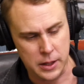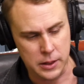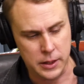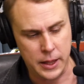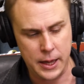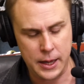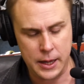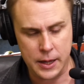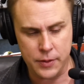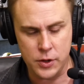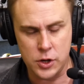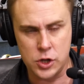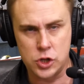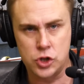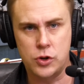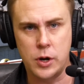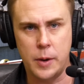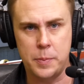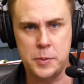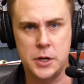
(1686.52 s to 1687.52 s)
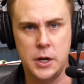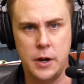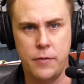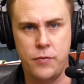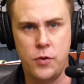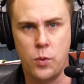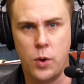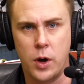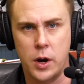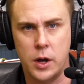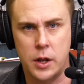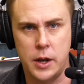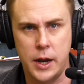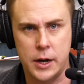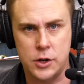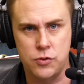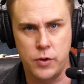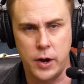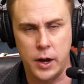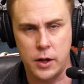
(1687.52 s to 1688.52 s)
link in the description if you want to connect
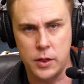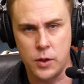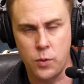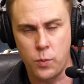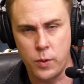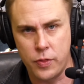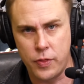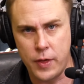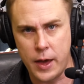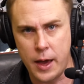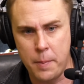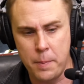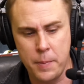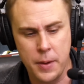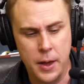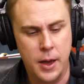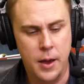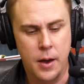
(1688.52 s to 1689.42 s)
directly with them.